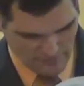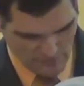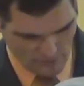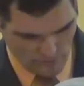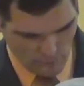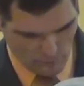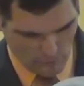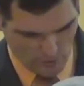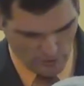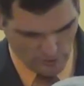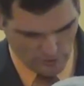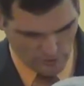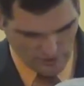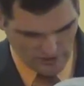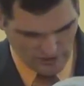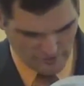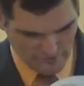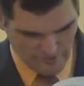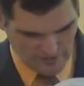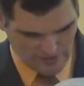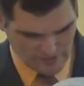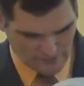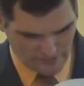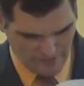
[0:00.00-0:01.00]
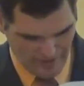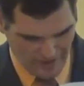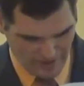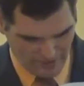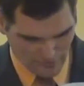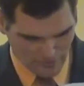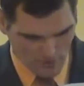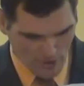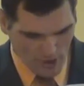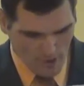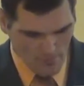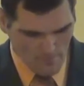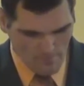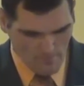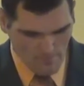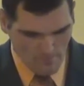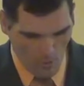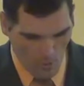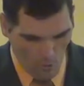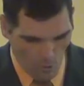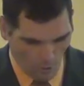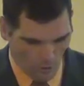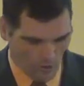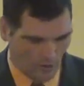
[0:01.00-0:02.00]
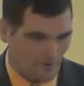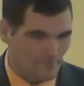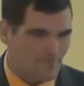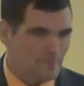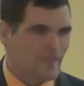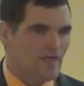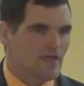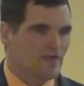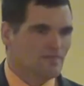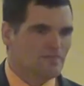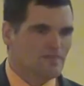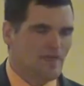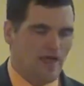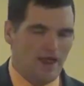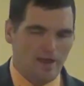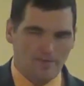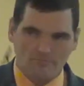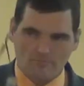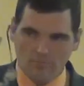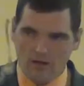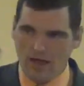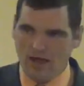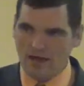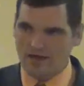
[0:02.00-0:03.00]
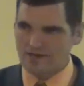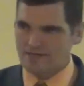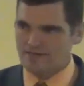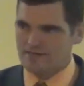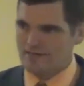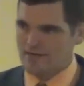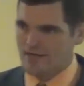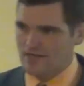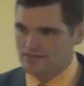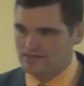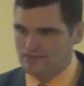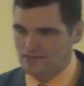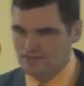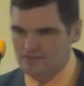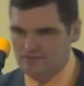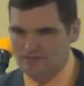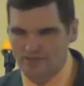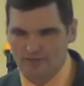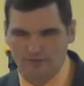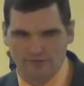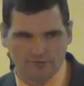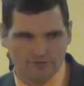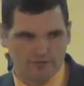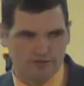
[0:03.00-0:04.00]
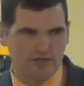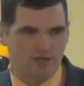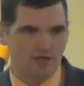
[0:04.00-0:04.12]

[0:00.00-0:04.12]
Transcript: the words of his mouth more than my necessary